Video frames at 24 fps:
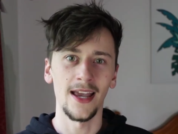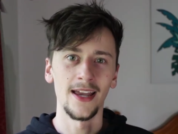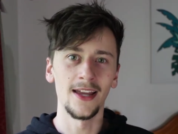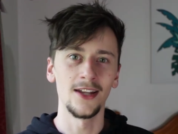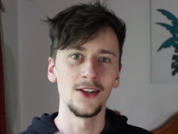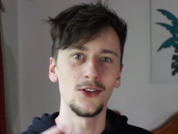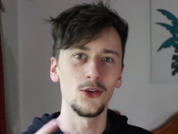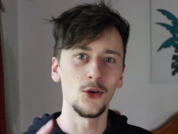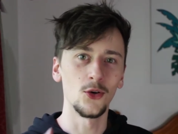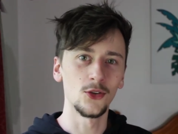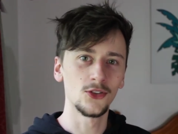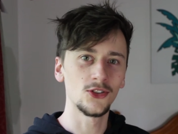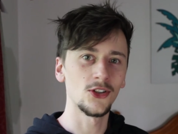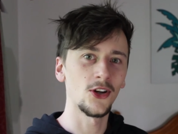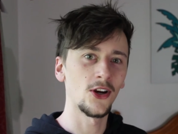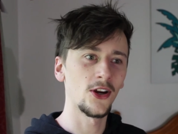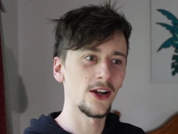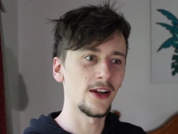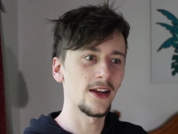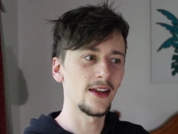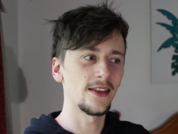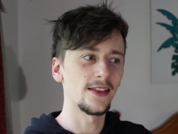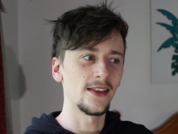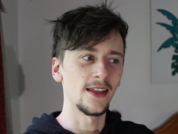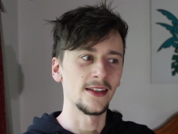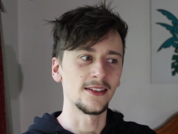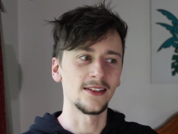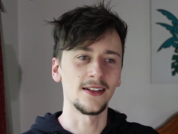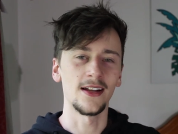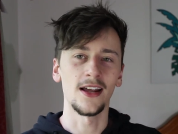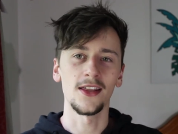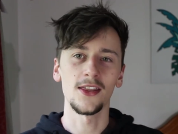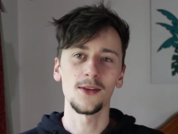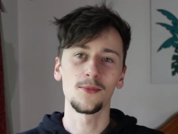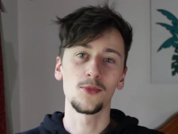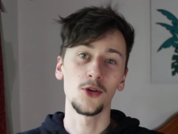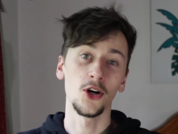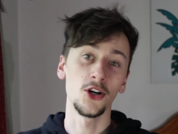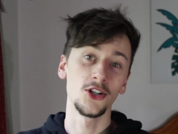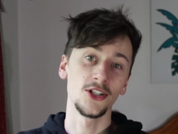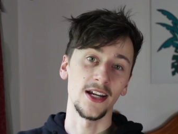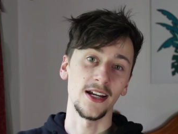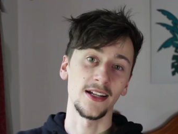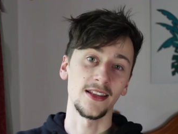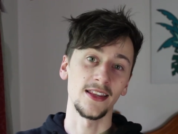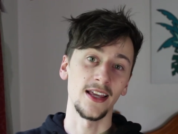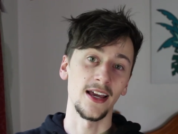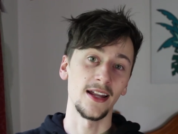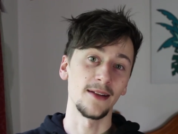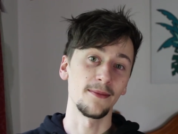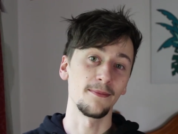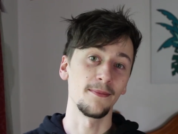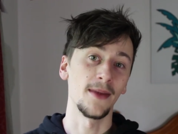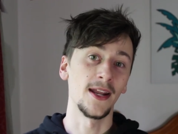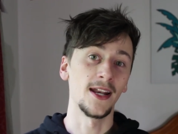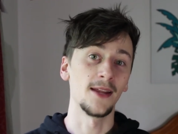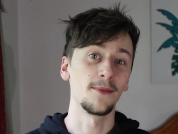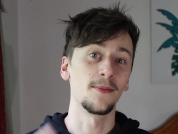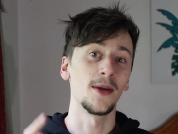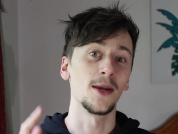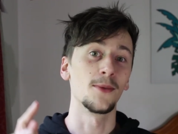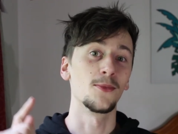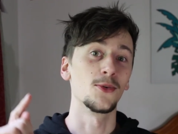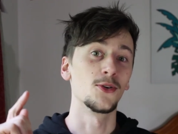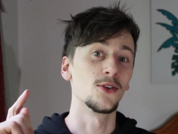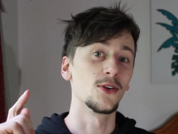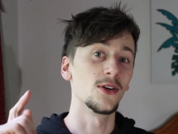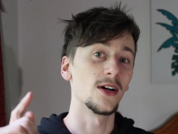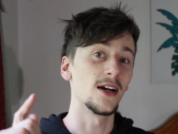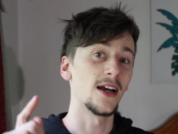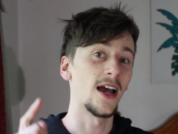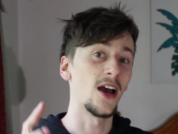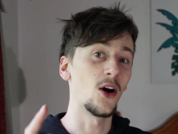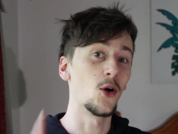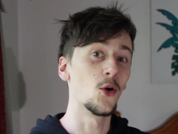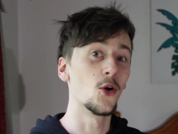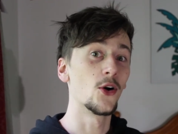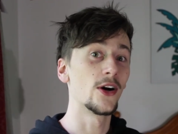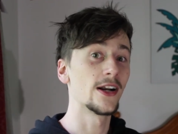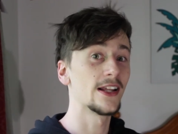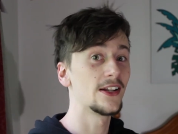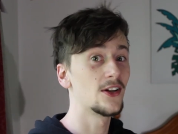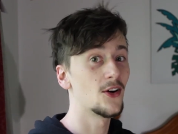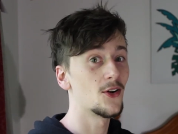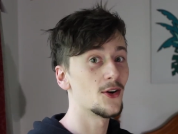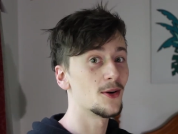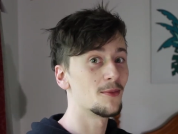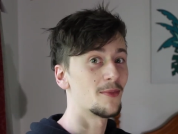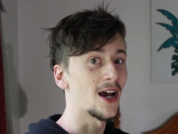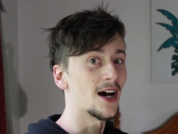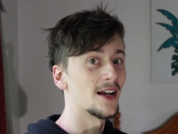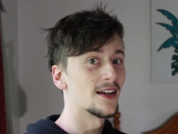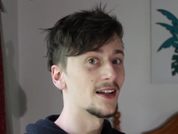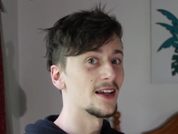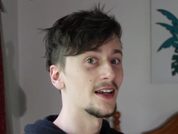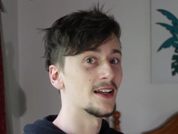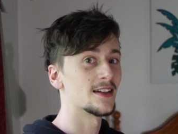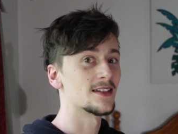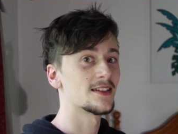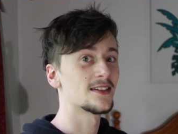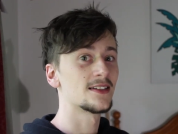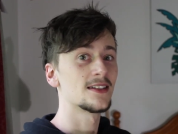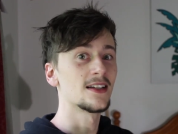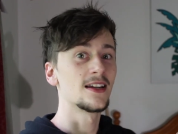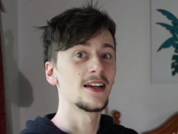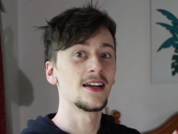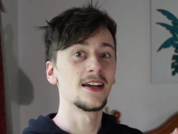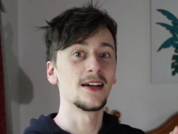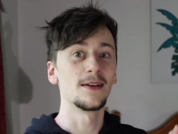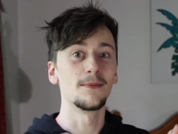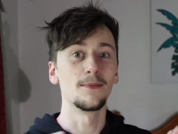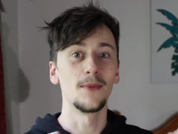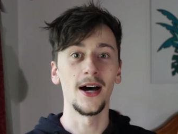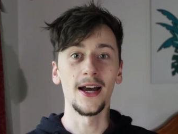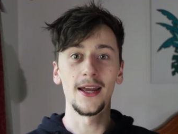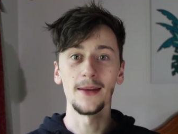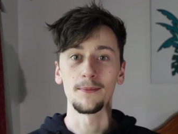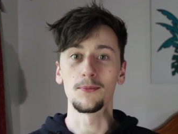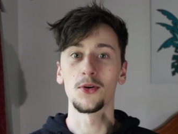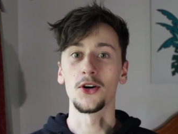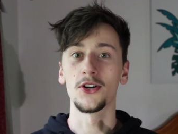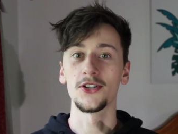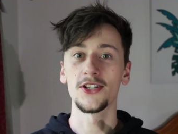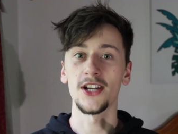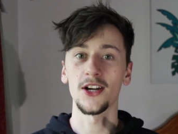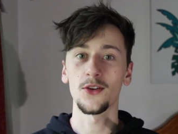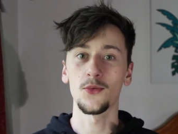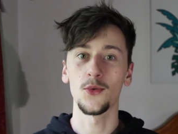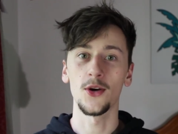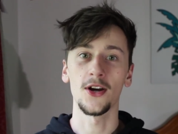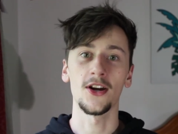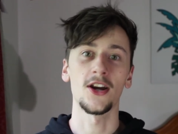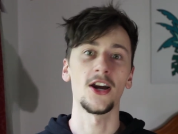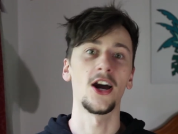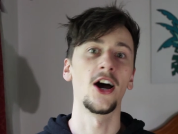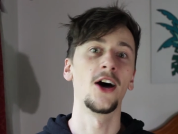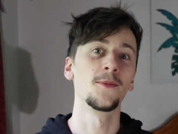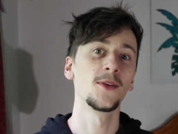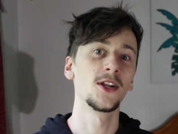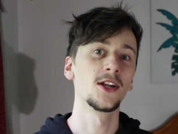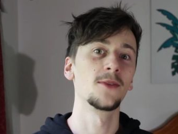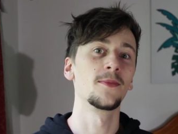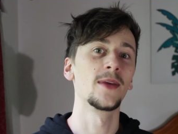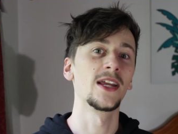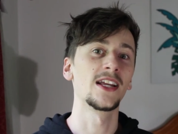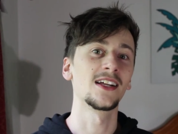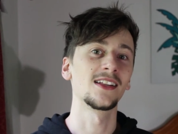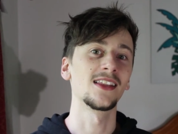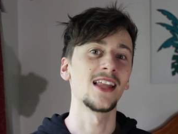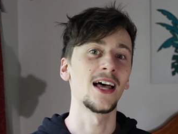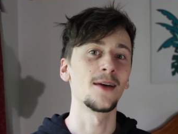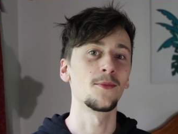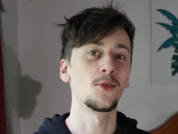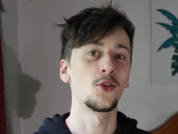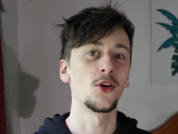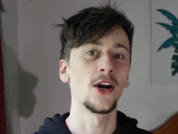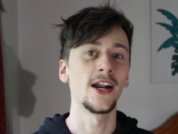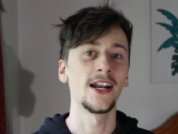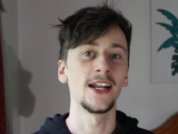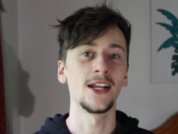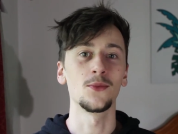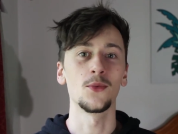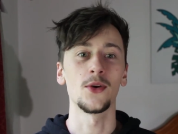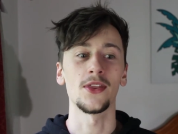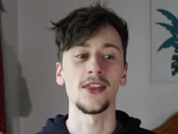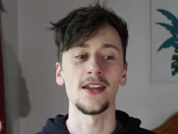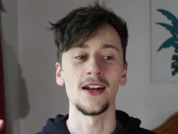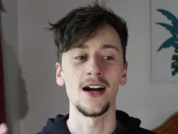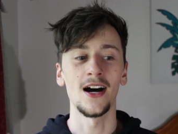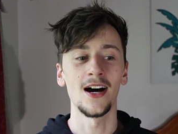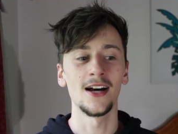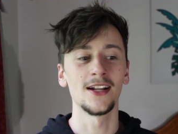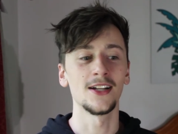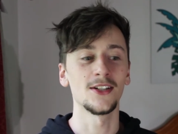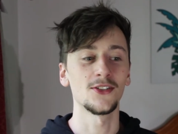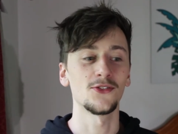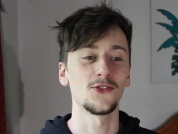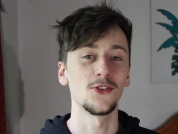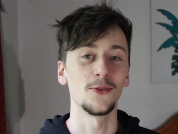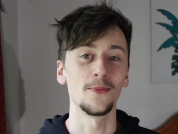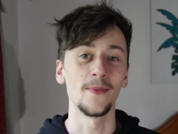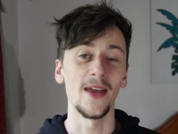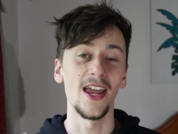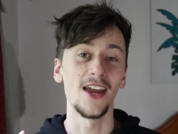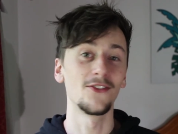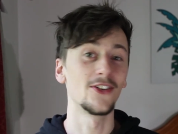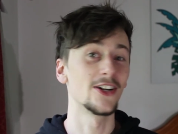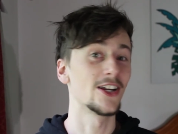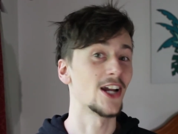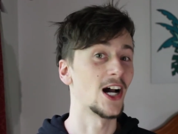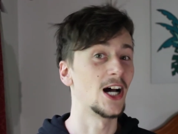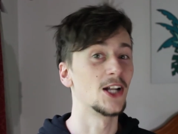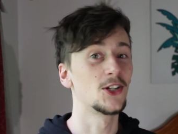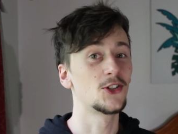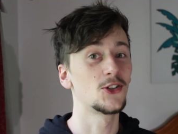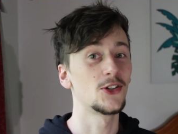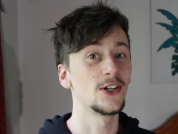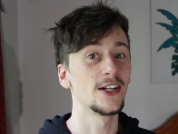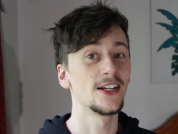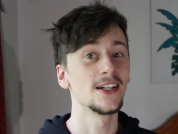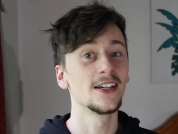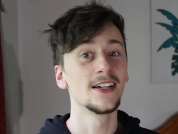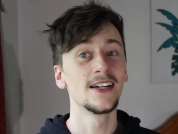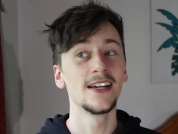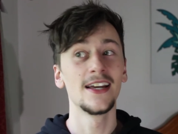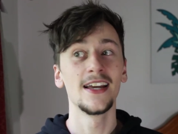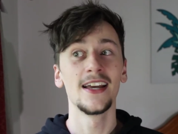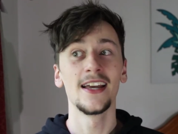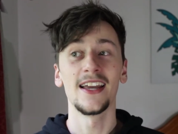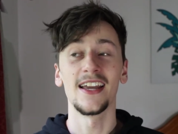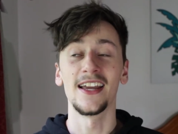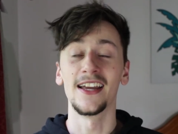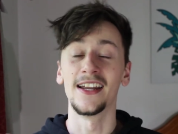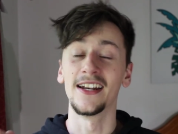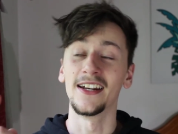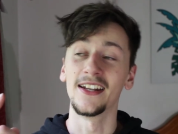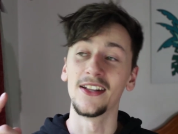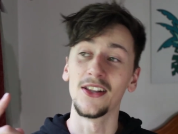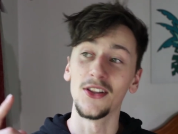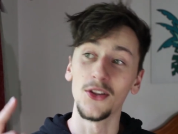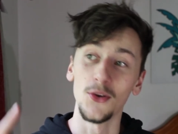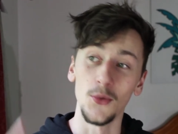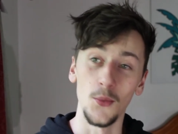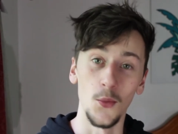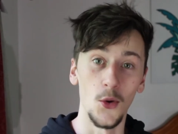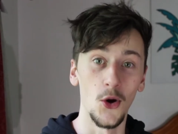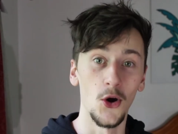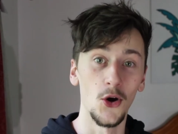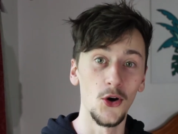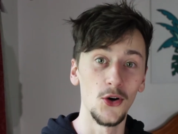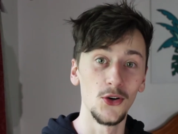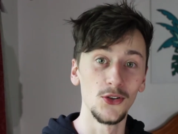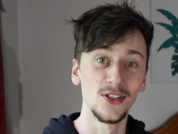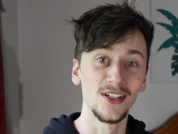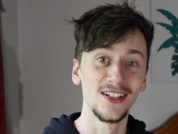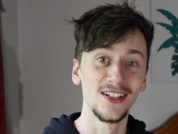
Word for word: And also, there's another project that many people already know about. It's my project where I'm gonna be collaborating with an artist from every country in the world.